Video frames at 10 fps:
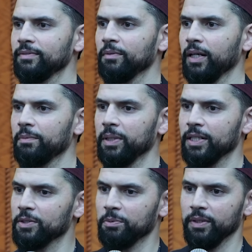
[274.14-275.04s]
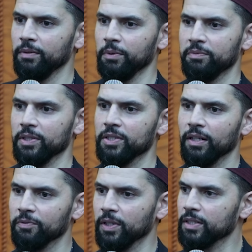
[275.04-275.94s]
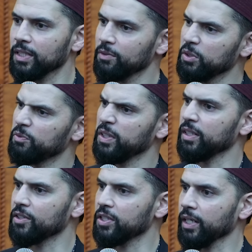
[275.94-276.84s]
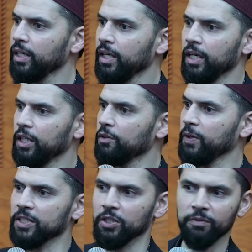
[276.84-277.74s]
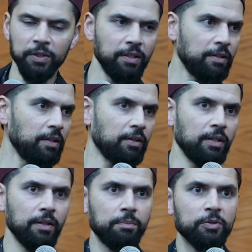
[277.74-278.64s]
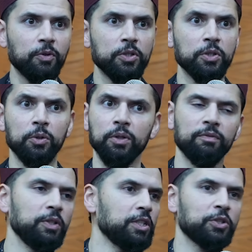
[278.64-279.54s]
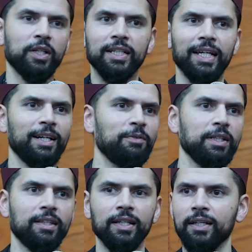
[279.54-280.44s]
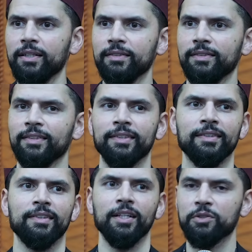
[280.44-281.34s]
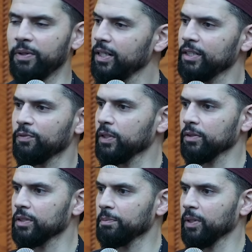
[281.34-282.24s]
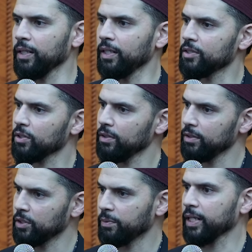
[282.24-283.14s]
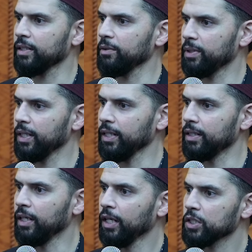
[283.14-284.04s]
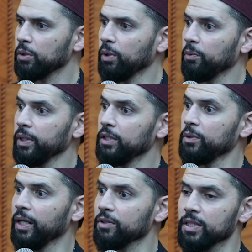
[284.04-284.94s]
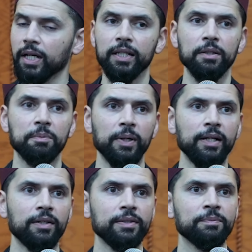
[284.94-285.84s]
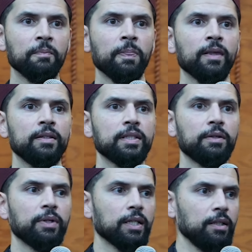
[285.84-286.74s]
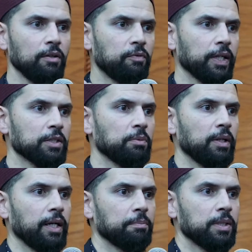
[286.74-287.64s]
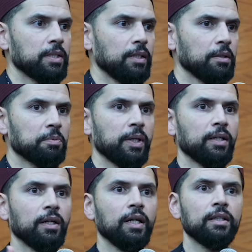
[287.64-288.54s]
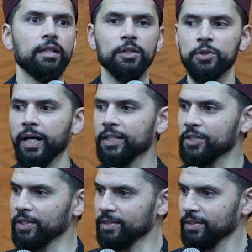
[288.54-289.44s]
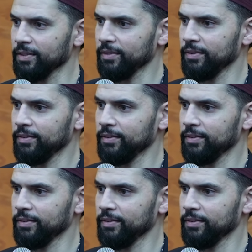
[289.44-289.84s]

Why? Because we, we've just stuffed ourselves. You're feeling sick. In the Fajr, if you, uh, or uh, before Suhoor, if you're just trying to get everything in, it's very difficult to pray. It's directly related. So what we do outside the prayer directly affects what happens in the prayer. The distractions